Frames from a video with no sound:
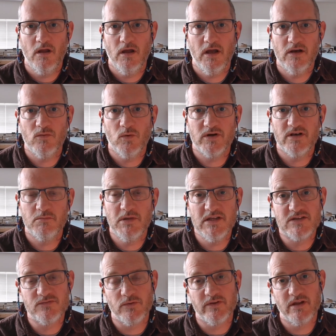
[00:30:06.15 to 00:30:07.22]
and what it
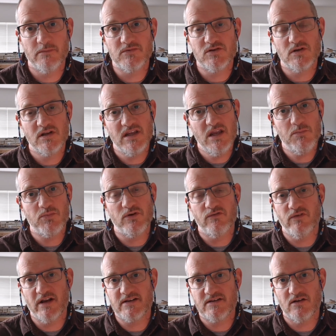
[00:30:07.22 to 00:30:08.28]
means for them to keep
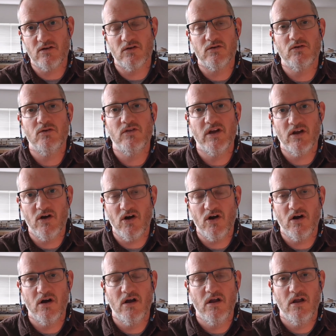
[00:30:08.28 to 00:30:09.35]
reflecting on who they are
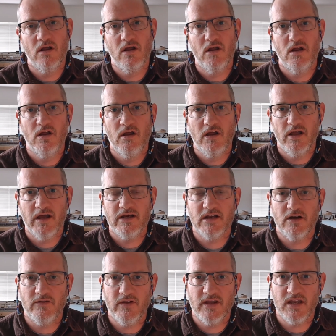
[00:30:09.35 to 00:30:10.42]
and
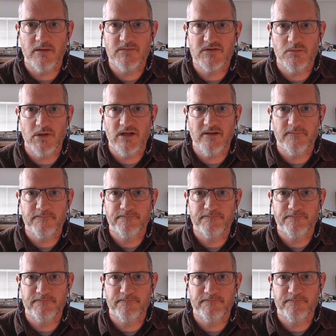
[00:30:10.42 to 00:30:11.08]
how they came to be.